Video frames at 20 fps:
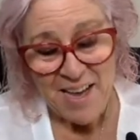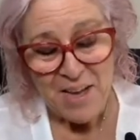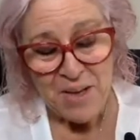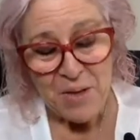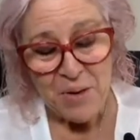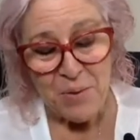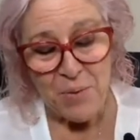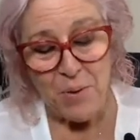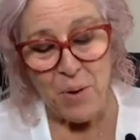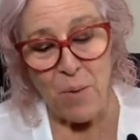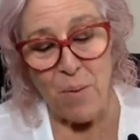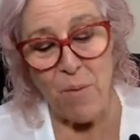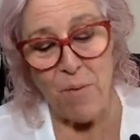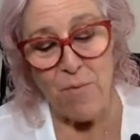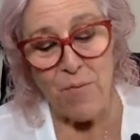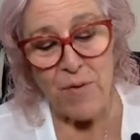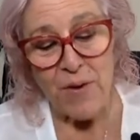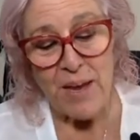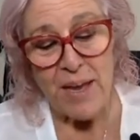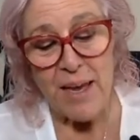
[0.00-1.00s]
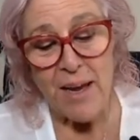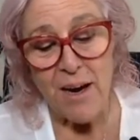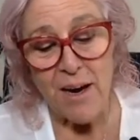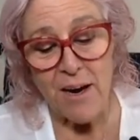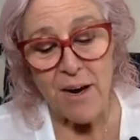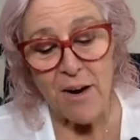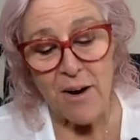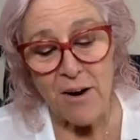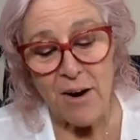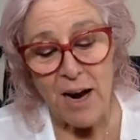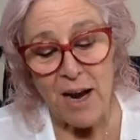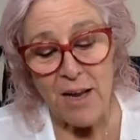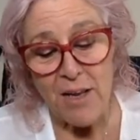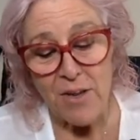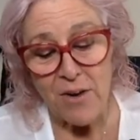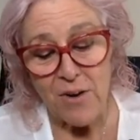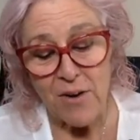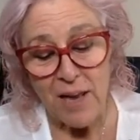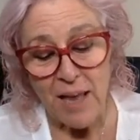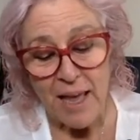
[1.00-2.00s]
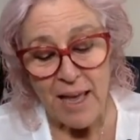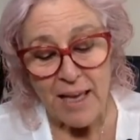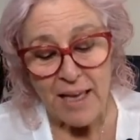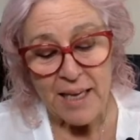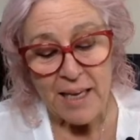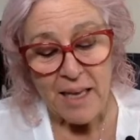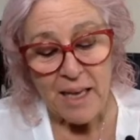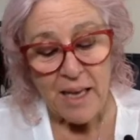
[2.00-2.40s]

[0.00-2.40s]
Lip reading: you go over here and you're like,